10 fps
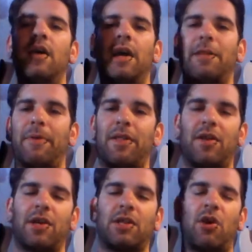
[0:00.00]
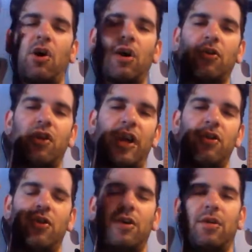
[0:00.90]
It depends on the guitar. I'll
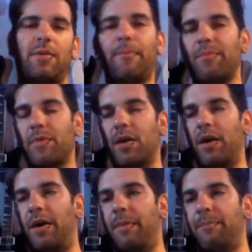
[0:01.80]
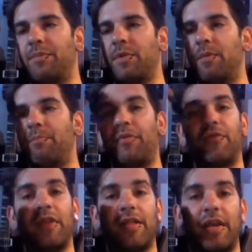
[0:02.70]
change it. But for
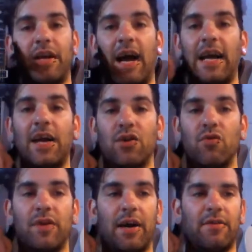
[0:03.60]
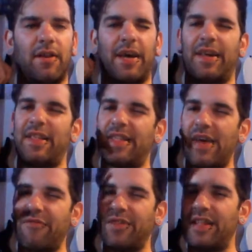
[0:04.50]
this thing, I got to go down to like
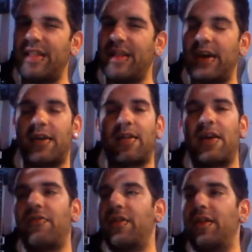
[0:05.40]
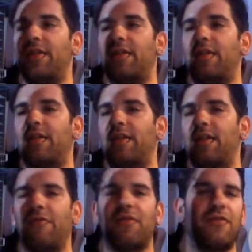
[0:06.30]
76, 70,
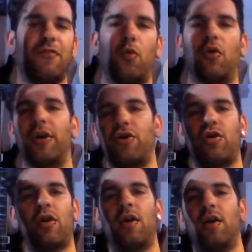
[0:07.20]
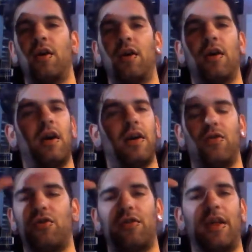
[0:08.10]
74-ish. And
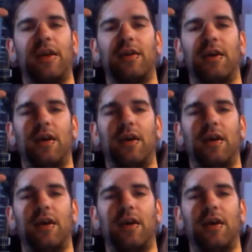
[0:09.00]
it's just like,